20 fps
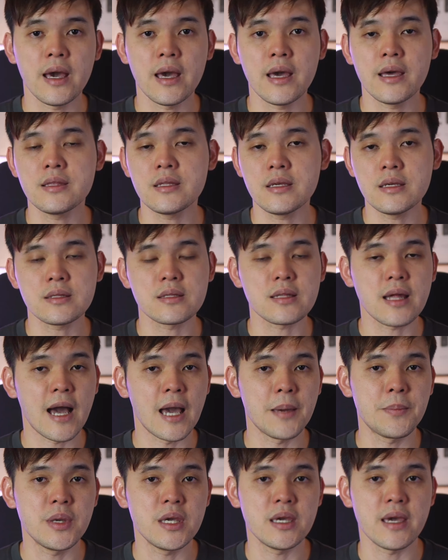and is
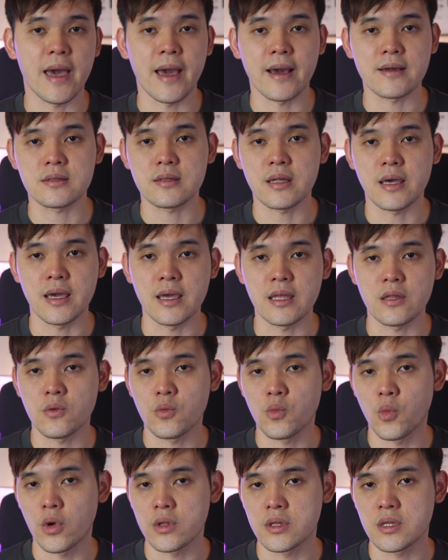
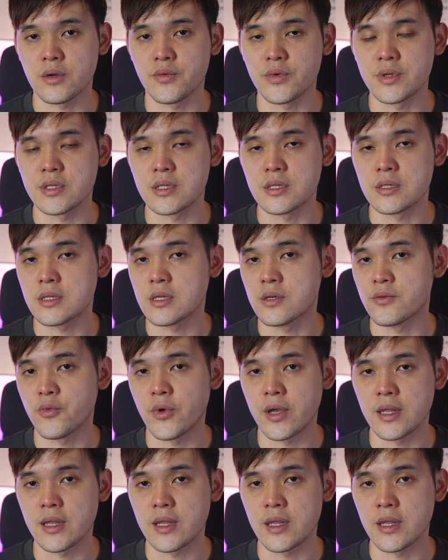IPX8 water resistant